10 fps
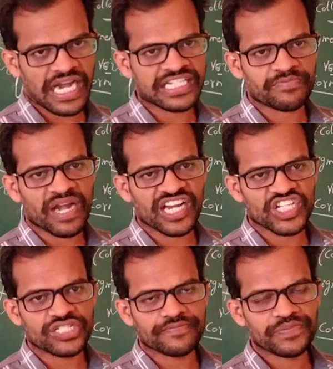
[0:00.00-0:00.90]

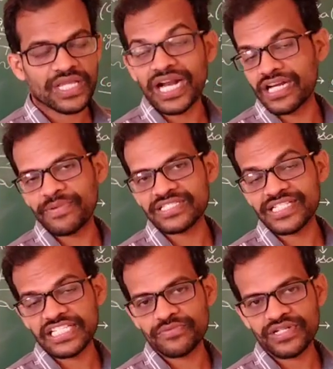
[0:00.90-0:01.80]
transplantation. 100%
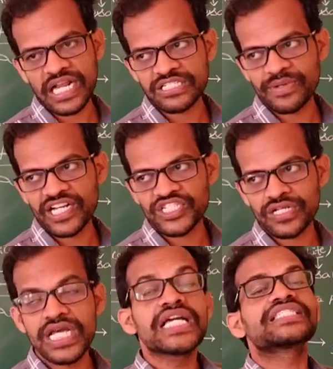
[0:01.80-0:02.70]
successful
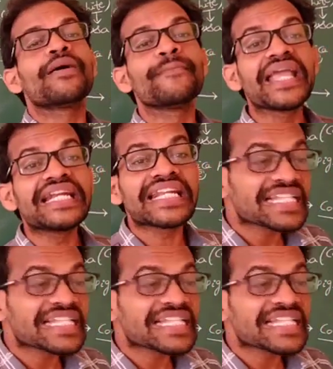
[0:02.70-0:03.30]
transplantation. The main